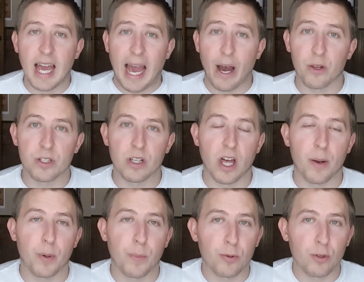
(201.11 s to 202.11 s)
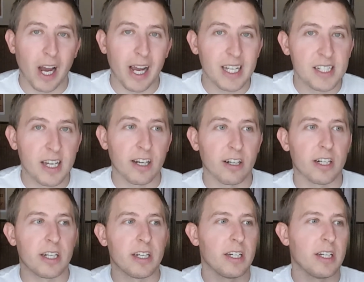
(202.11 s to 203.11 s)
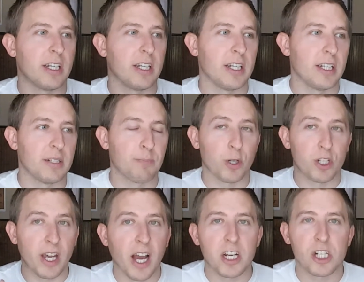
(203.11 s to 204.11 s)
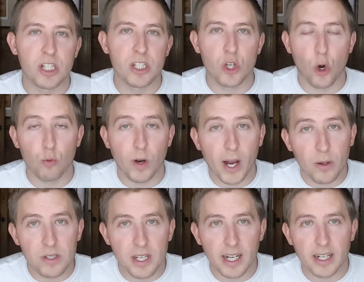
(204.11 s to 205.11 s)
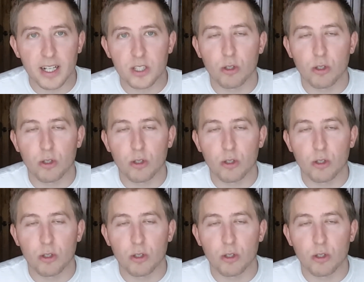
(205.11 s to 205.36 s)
how there's a lot of proprietary protections around data,